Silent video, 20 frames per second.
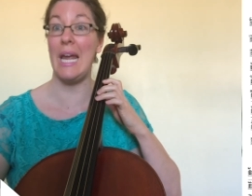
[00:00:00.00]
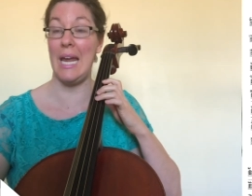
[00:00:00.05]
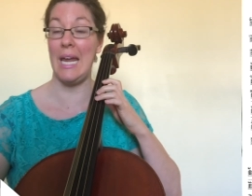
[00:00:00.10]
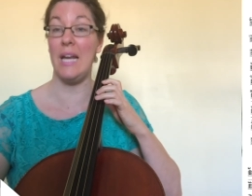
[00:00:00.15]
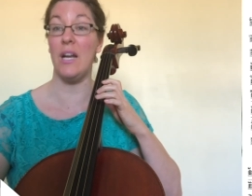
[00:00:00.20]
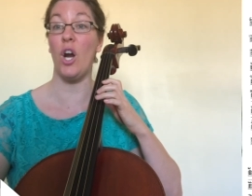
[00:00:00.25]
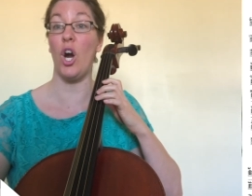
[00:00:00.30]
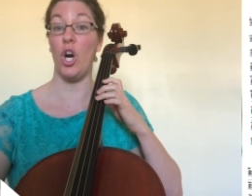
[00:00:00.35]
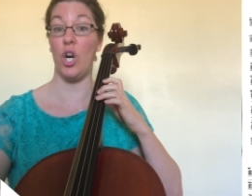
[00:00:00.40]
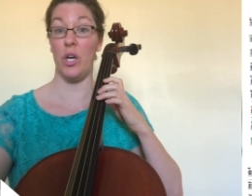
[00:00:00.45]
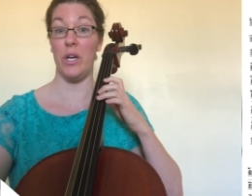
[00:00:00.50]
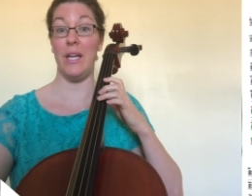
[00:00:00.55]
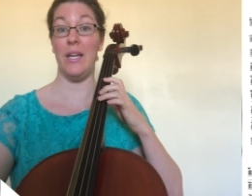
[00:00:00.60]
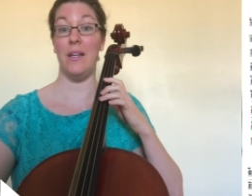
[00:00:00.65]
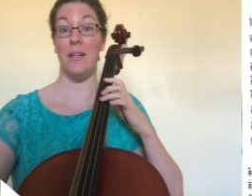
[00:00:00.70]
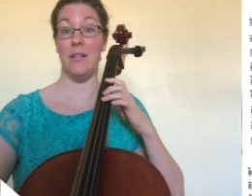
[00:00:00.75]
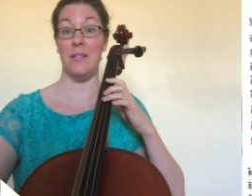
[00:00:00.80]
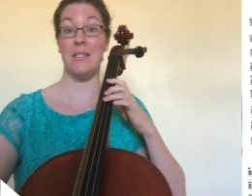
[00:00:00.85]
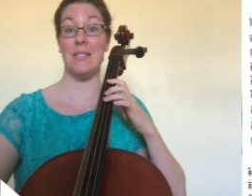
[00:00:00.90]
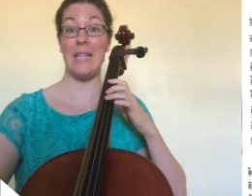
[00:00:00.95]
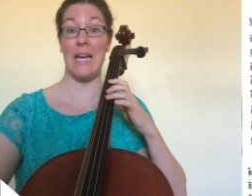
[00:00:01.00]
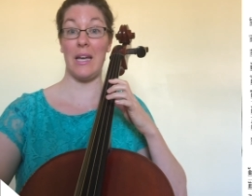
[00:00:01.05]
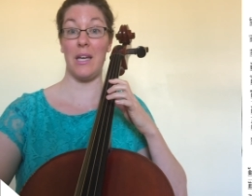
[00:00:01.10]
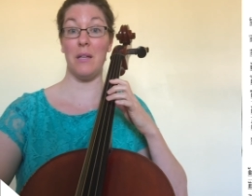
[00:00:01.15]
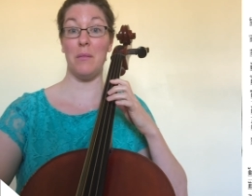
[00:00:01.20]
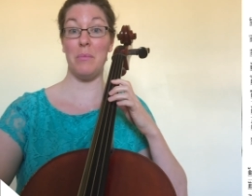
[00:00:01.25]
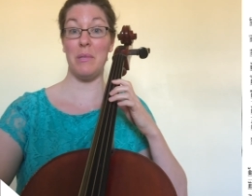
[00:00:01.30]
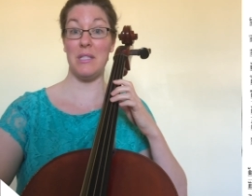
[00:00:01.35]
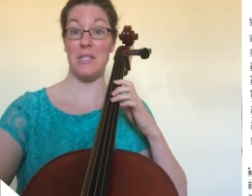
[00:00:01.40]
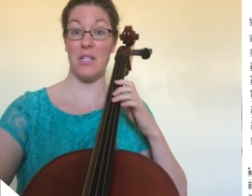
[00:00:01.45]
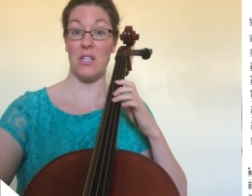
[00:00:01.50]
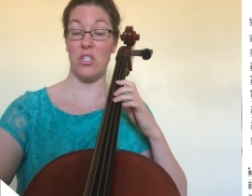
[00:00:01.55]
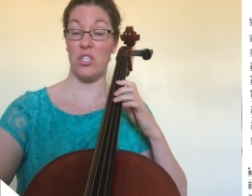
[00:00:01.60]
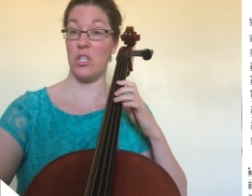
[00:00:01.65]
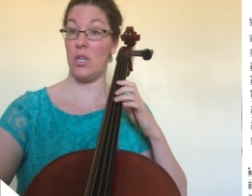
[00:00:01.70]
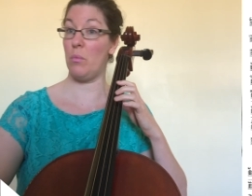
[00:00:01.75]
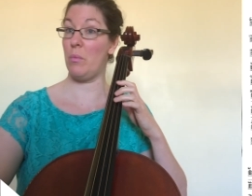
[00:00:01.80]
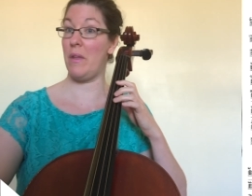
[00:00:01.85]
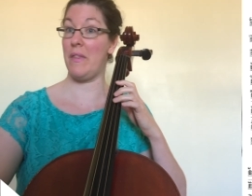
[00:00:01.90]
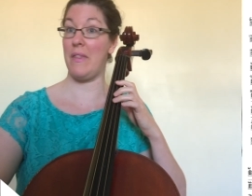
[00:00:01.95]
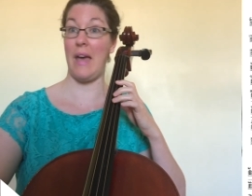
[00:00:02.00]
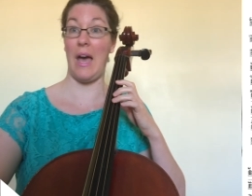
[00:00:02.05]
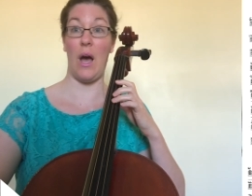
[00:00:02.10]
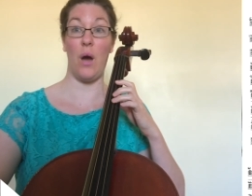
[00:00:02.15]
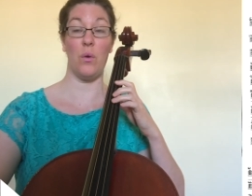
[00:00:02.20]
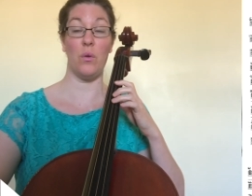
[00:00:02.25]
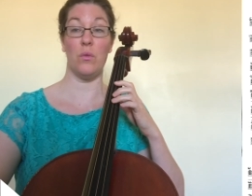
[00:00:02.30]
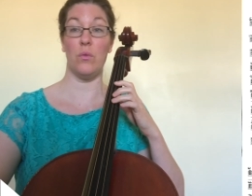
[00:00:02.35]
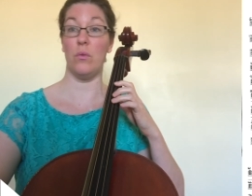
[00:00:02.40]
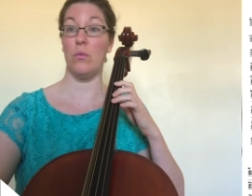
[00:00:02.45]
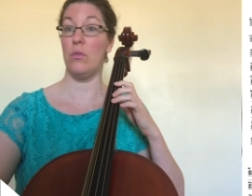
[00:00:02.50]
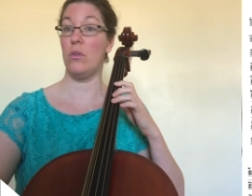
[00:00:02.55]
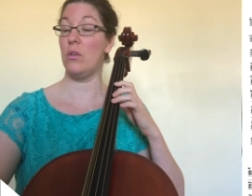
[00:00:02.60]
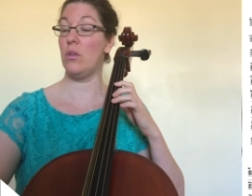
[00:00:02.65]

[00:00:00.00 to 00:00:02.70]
8 are in second position without